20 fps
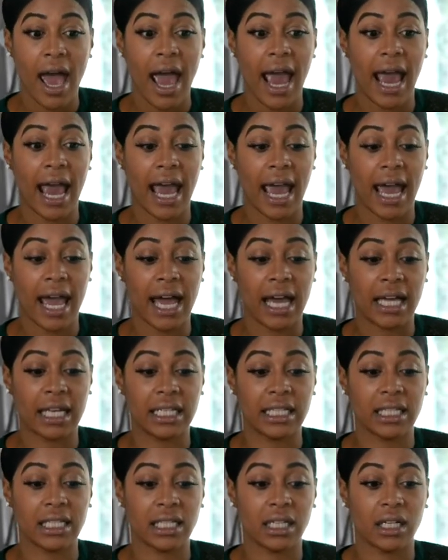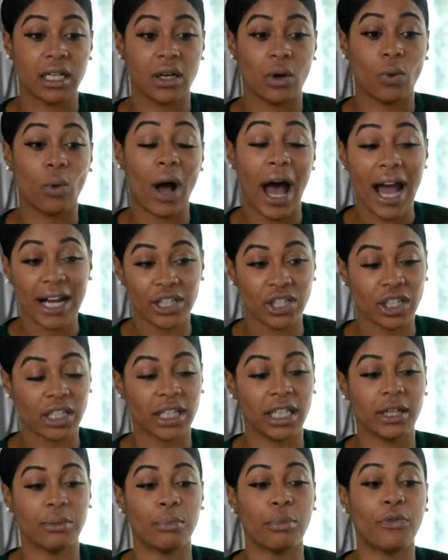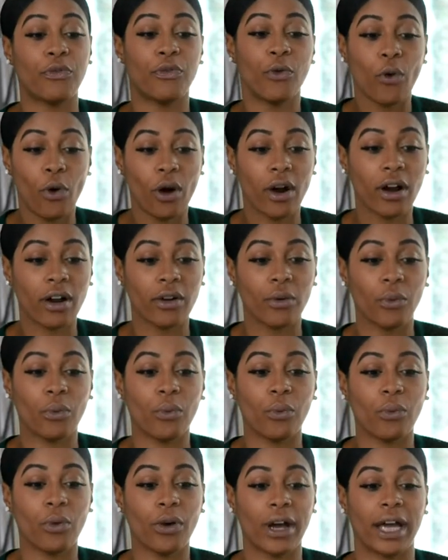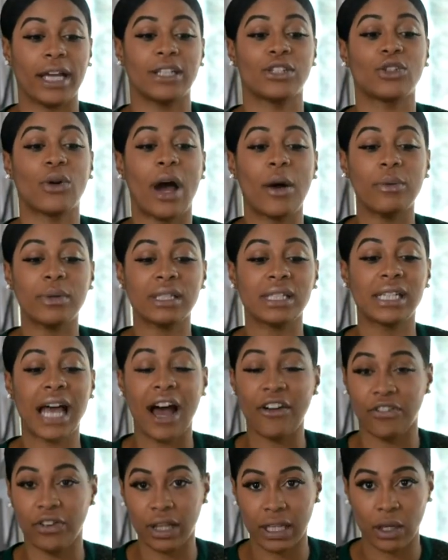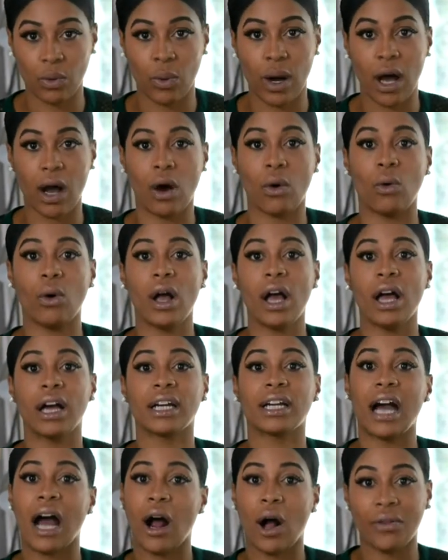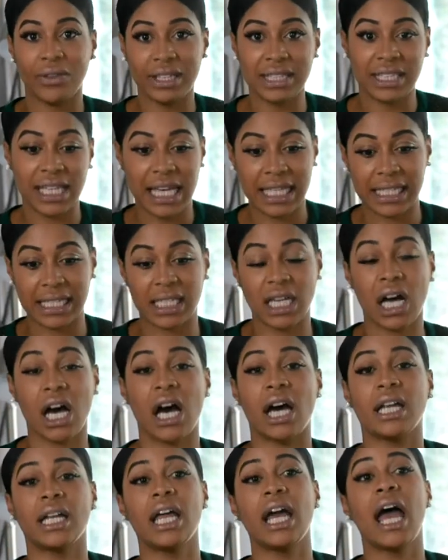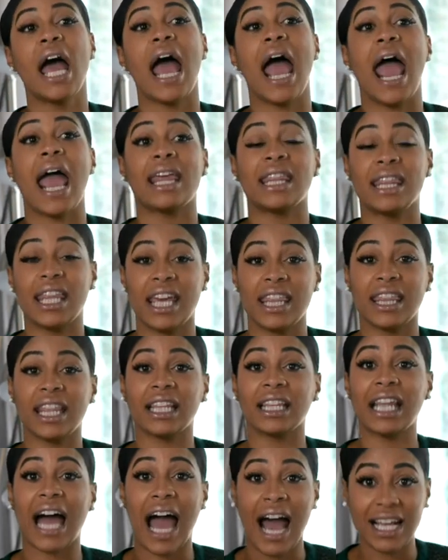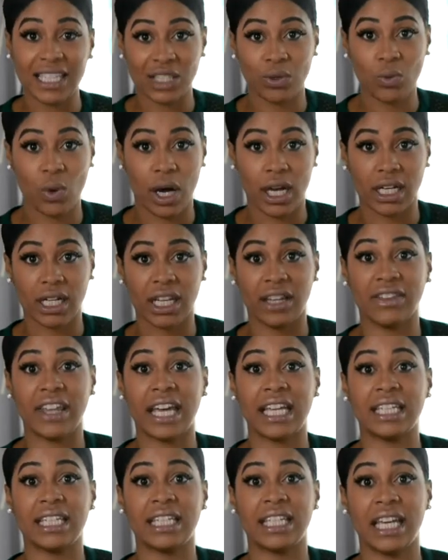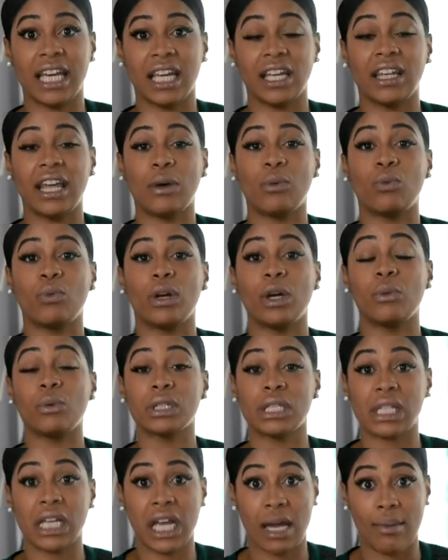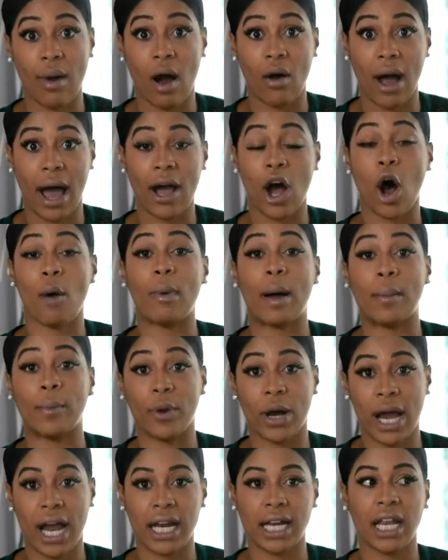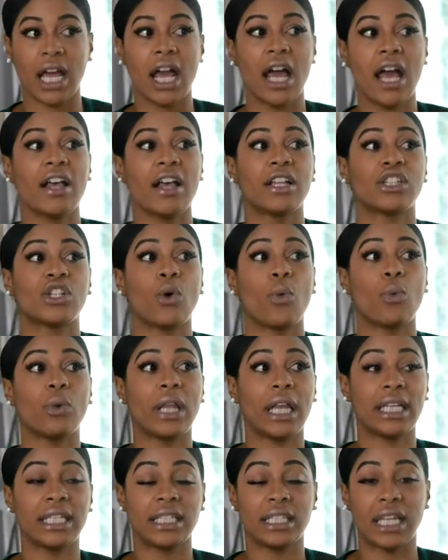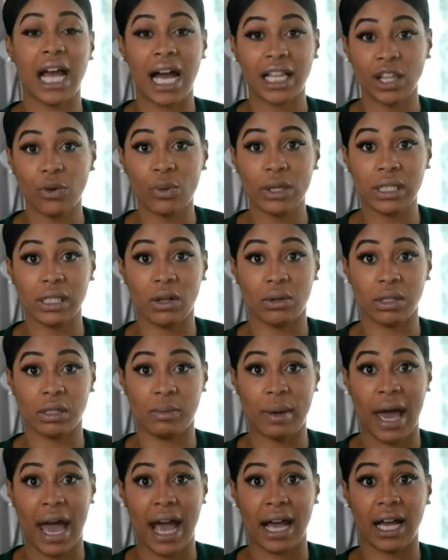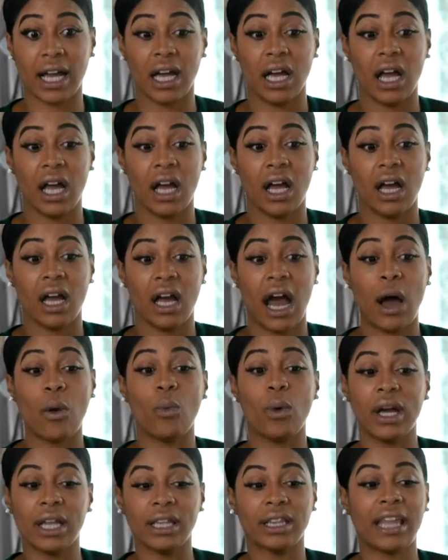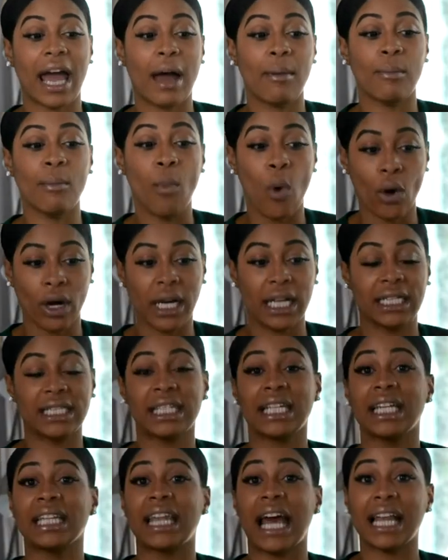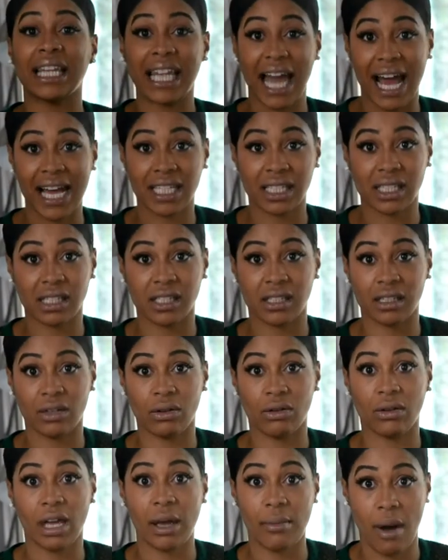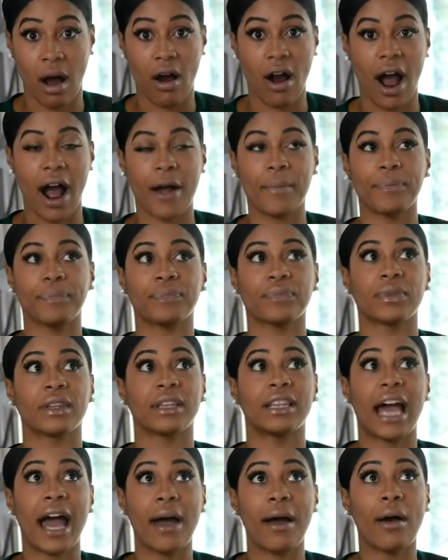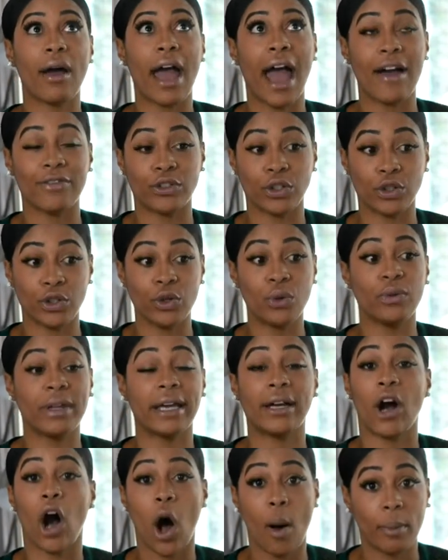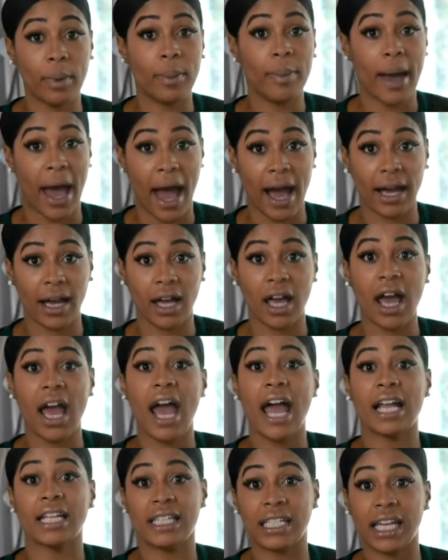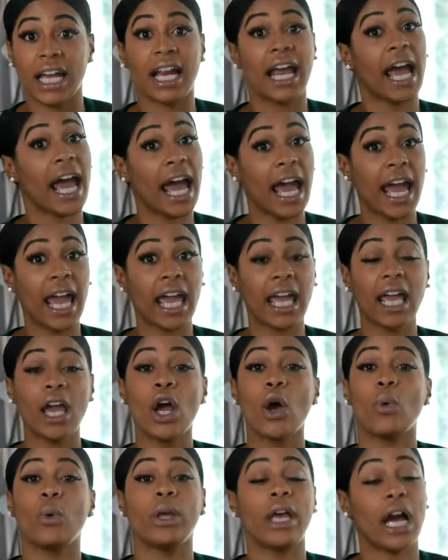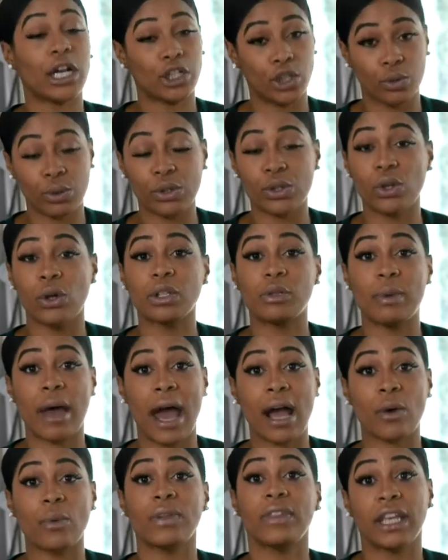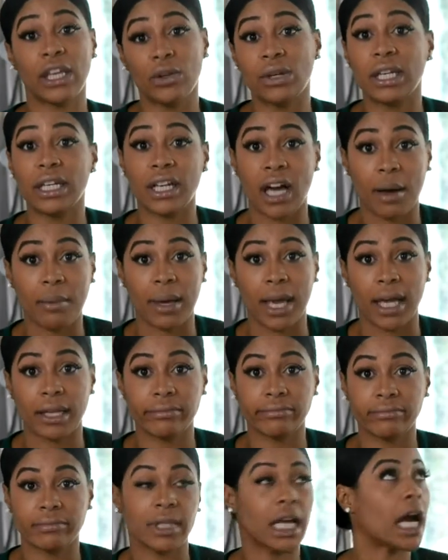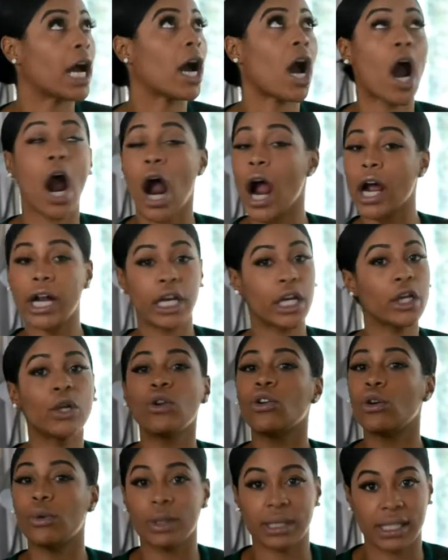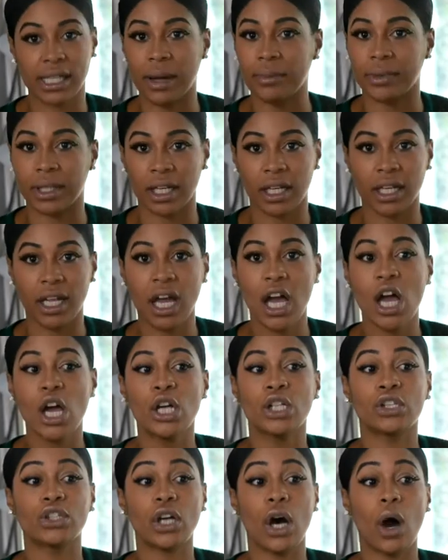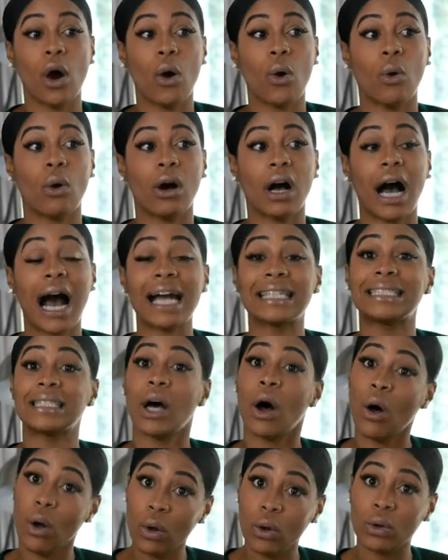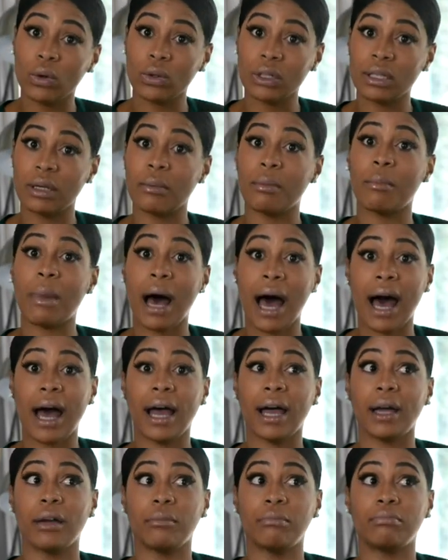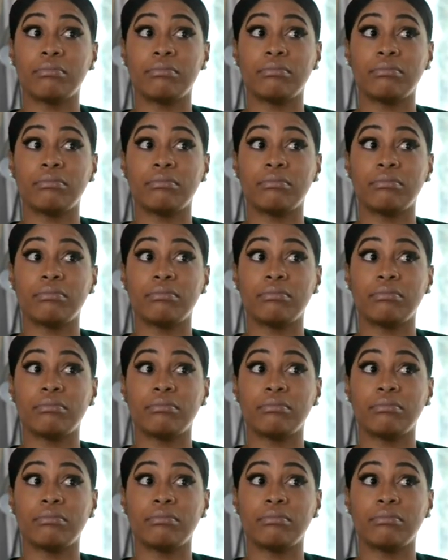And well, actually before, okay, so I was not feeling well, got all these tests done. And then the last one they did, it was an MRI on my brain. So when they got the results back, I went that morning to get that last MRI. That afternoon, they called me back and said, hey, we got your results back. We think you need to come in. I already knew it was something. So I told my